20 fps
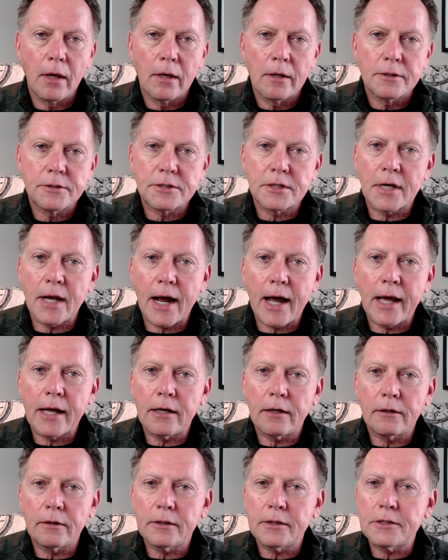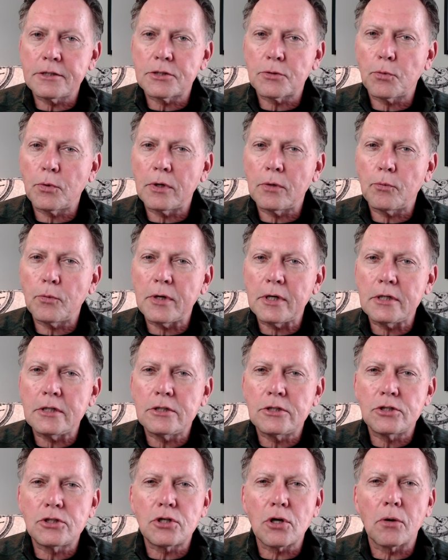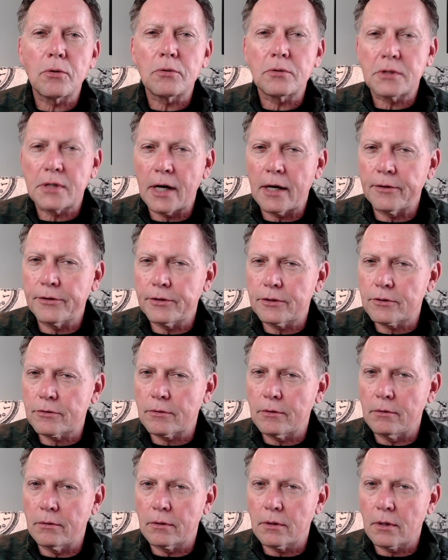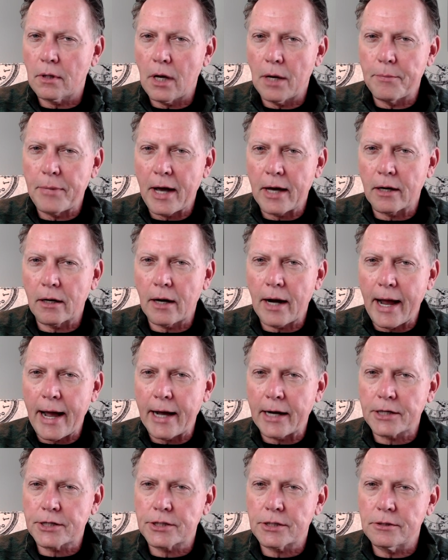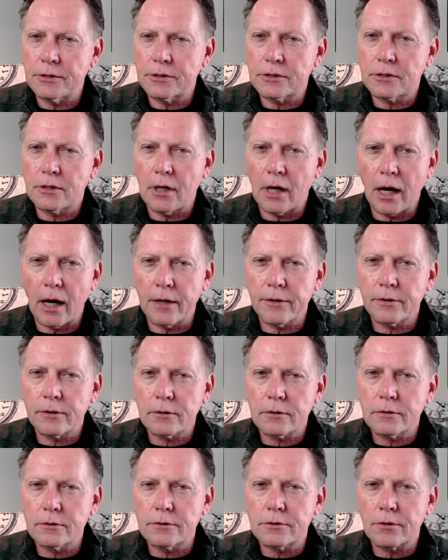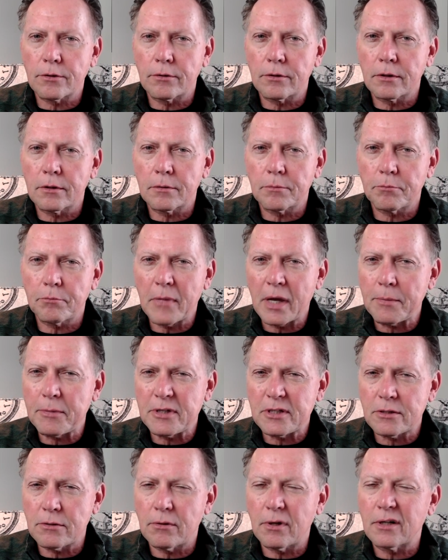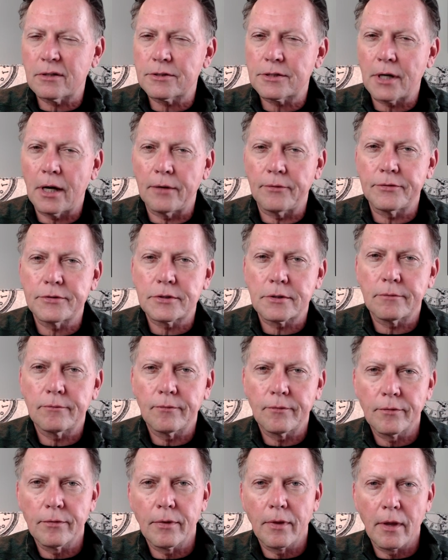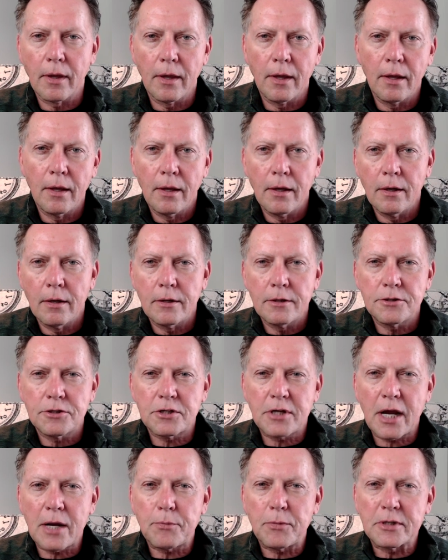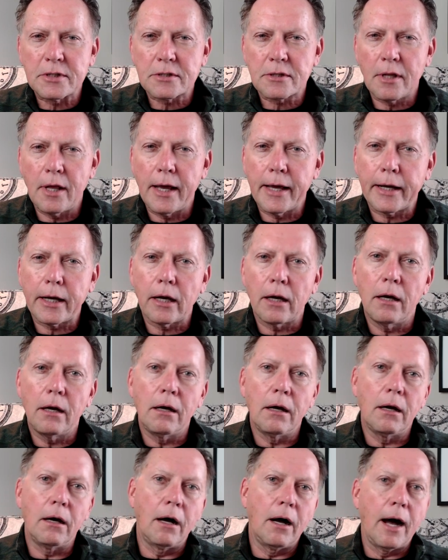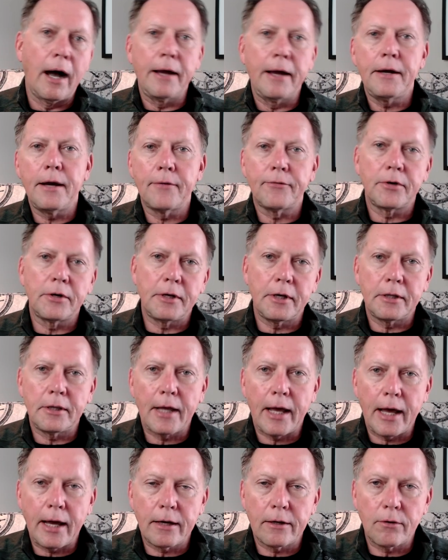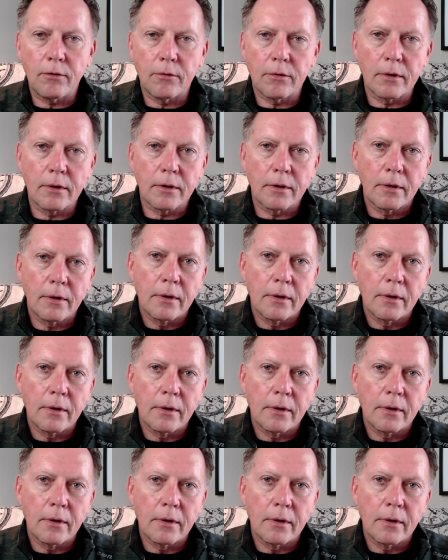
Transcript: Denial is when we don't tell the truth about our actions to others or maybe to ourselves. Statements like, "I never did that," or